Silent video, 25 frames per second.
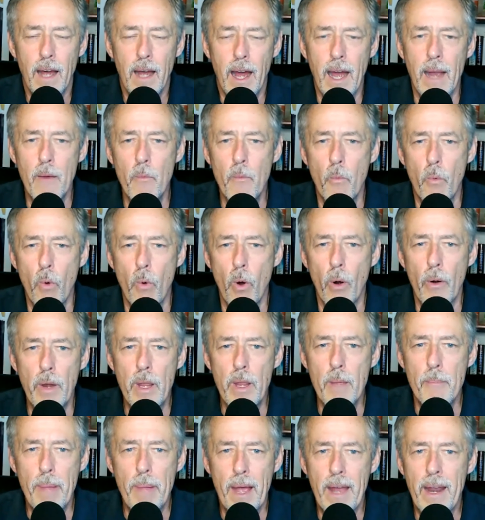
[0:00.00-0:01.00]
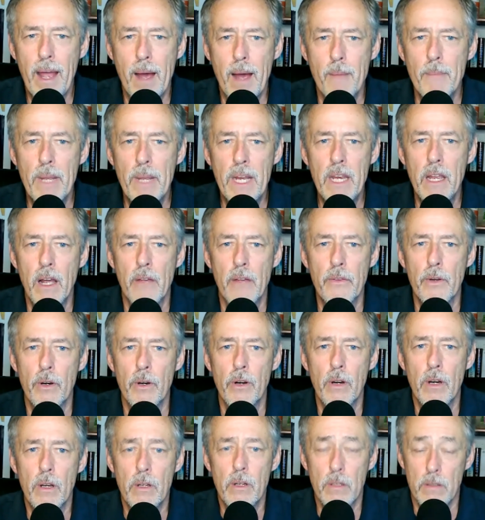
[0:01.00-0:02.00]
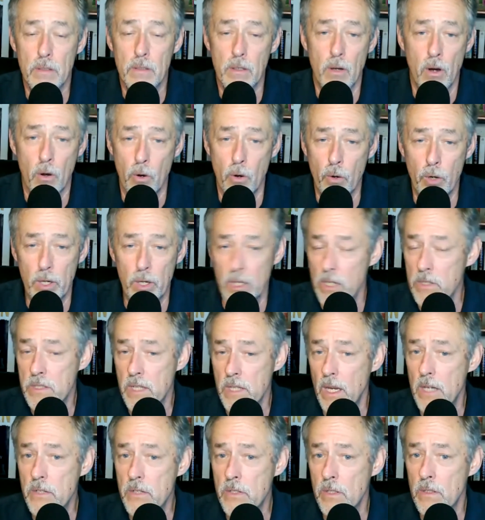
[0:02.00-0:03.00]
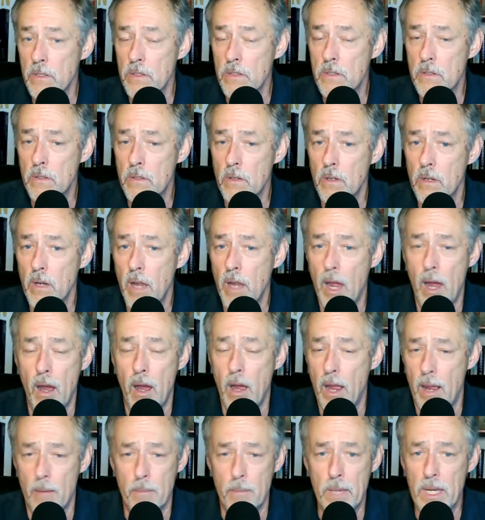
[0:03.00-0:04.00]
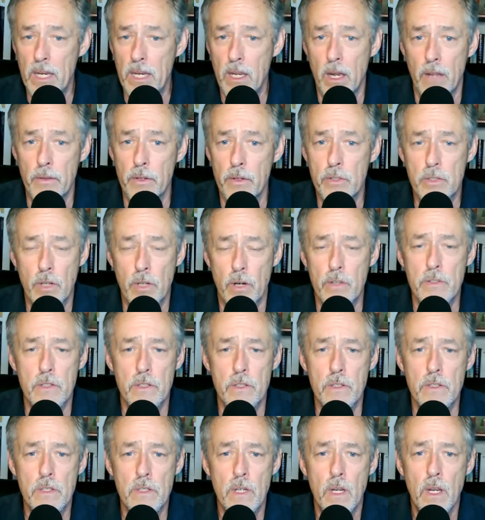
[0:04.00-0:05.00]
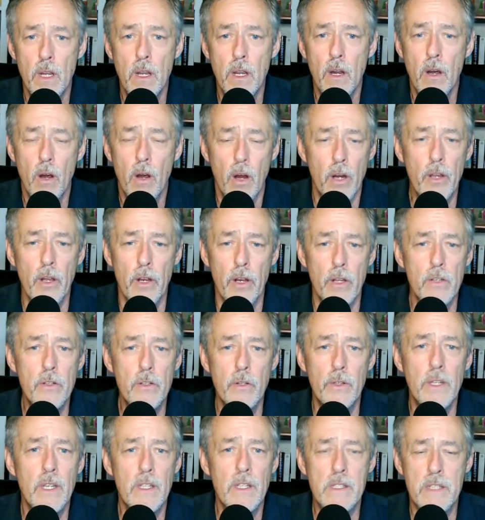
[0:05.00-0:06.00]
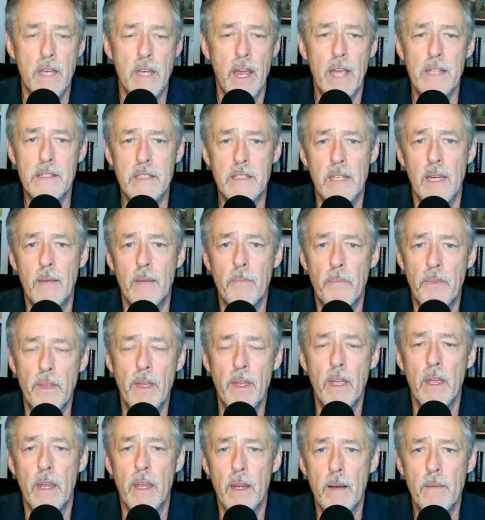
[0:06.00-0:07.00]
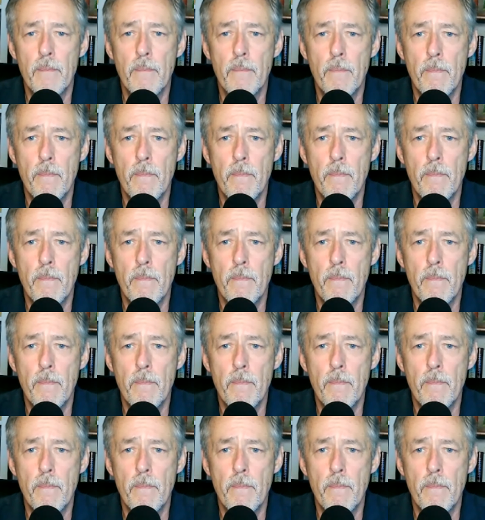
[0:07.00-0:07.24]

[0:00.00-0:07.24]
I worry about how many other organizations, how many other churches are going to do the exact same thing.